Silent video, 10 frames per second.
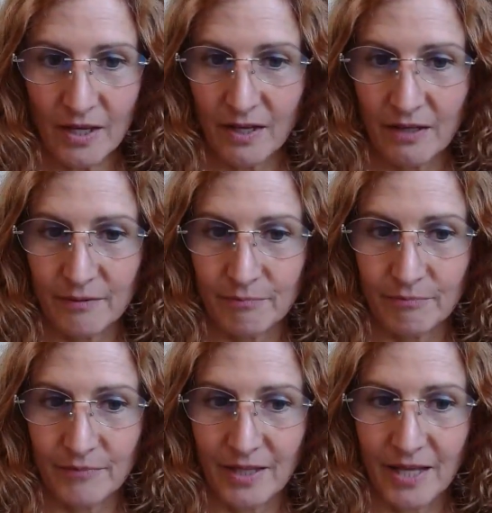
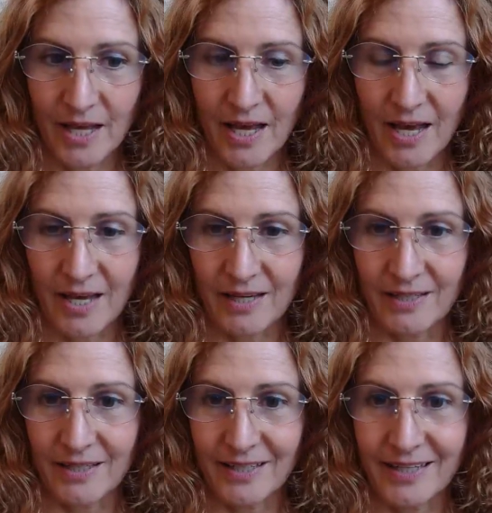
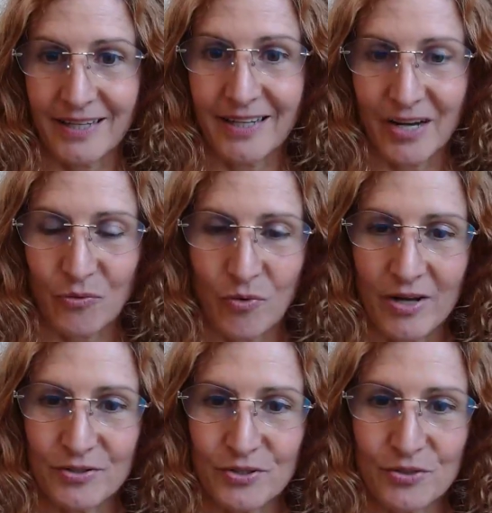And again, I
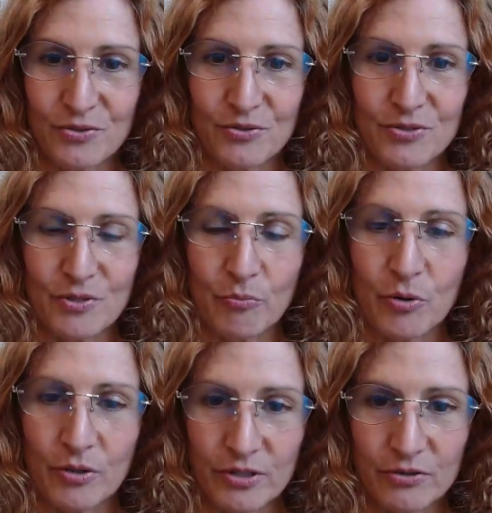want to
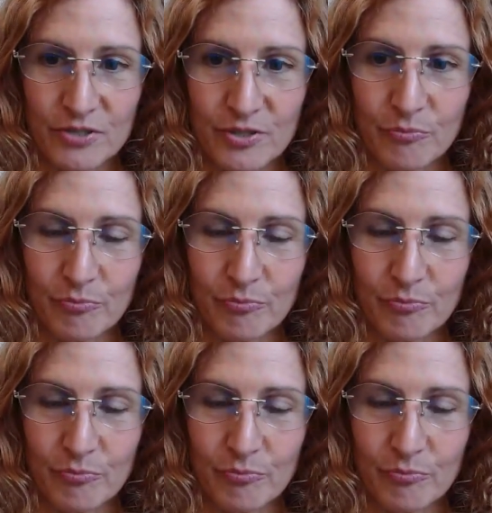support you to